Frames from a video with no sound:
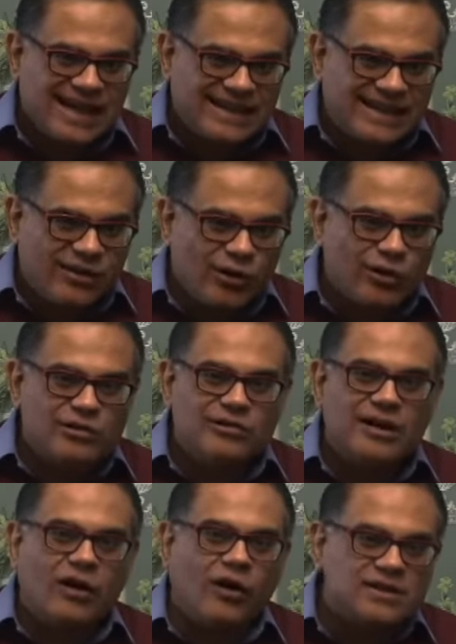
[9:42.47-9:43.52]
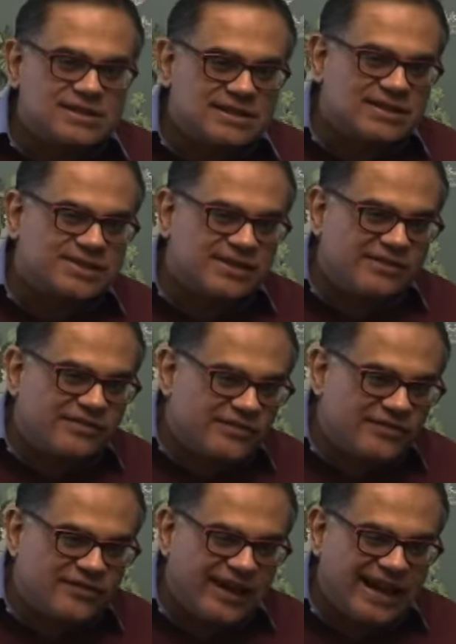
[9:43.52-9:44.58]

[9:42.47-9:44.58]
the whole alternative